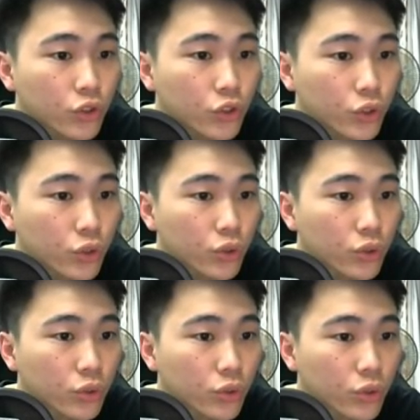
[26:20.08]

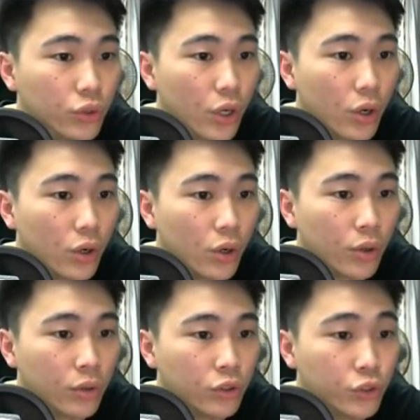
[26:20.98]

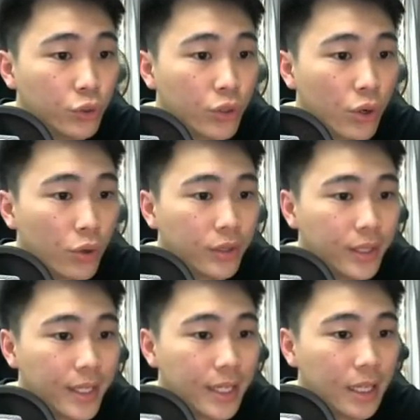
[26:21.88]
Juno
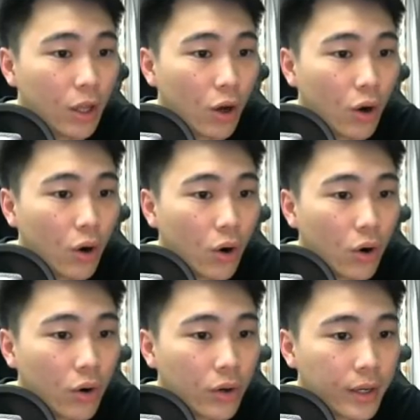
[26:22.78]
D Law.
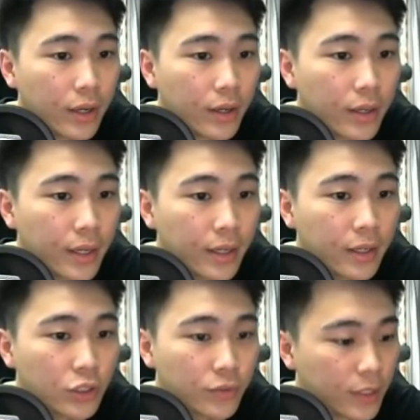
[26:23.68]

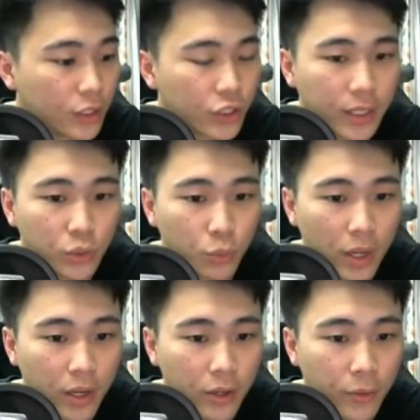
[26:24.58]
English version as
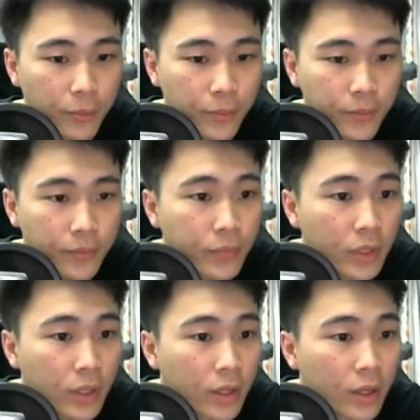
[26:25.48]
well.
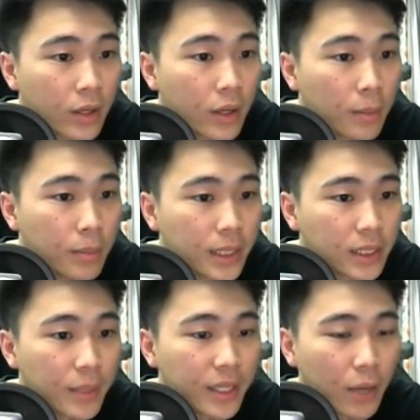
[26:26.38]
Please
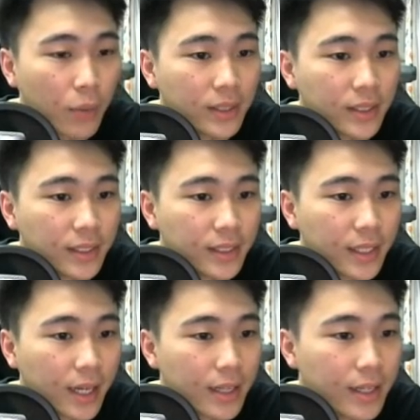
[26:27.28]
help me get one
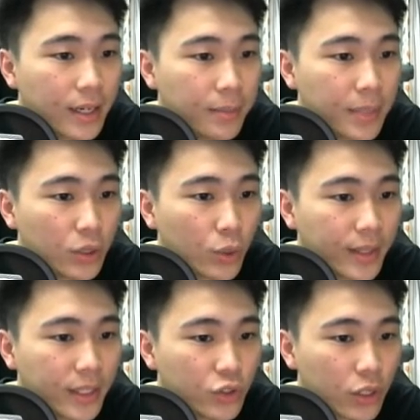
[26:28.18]
Seiya leader. Been
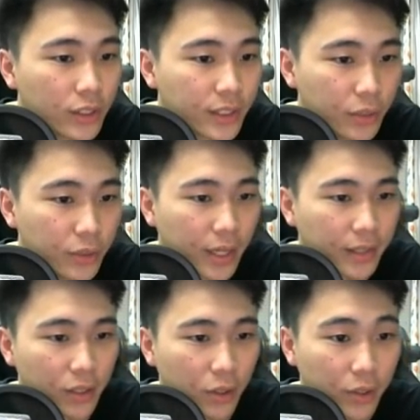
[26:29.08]
20 draws, still
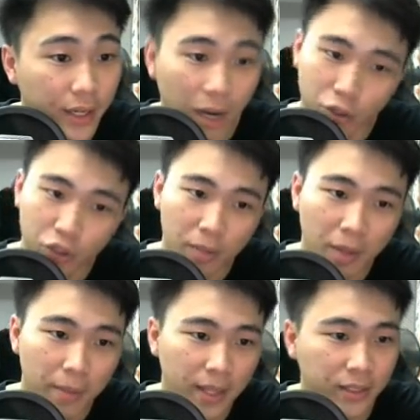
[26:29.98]
nothing. Okay, I'll try my
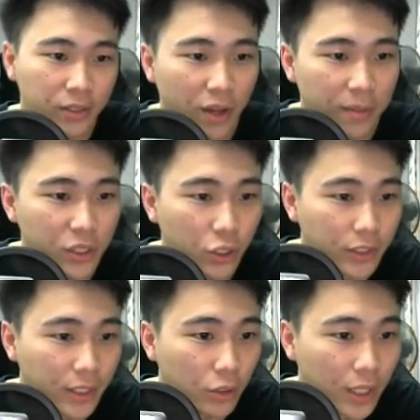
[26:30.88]
best. You have been
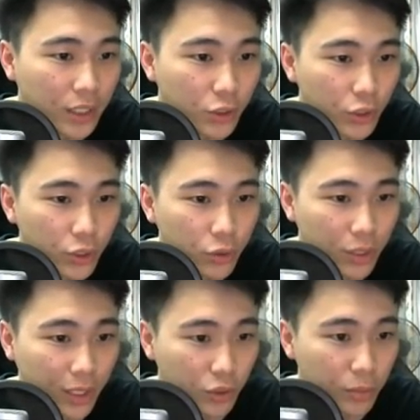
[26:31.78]
chosen. Good luck to you. Good
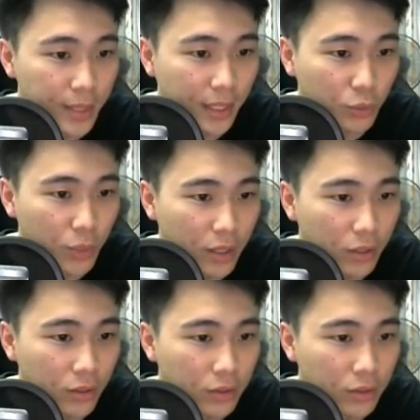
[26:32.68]
luck to me as well.